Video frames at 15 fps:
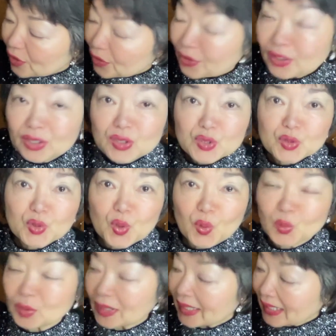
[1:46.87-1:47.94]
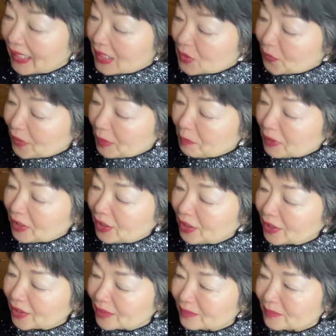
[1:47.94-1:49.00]
third stroke is from
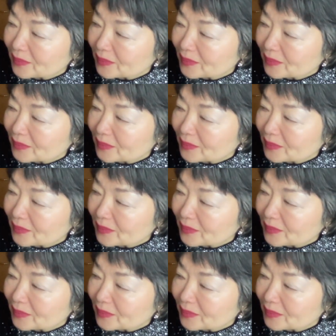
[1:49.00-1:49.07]
here.